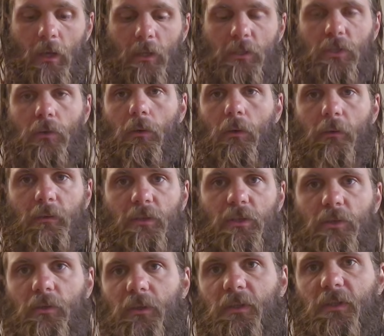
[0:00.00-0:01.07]
So all the
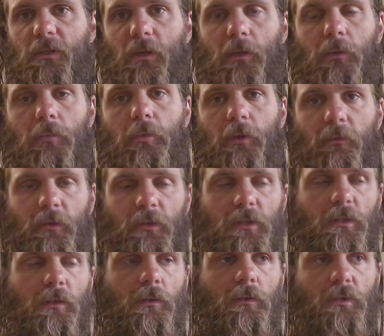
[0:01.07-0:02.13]
strings that you
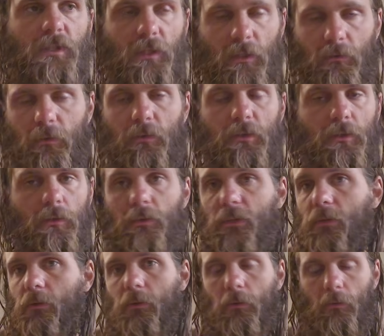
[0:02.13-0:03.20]
previously used to hit those notes
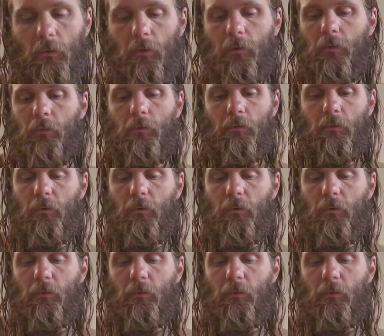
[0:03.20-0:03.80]
are no longer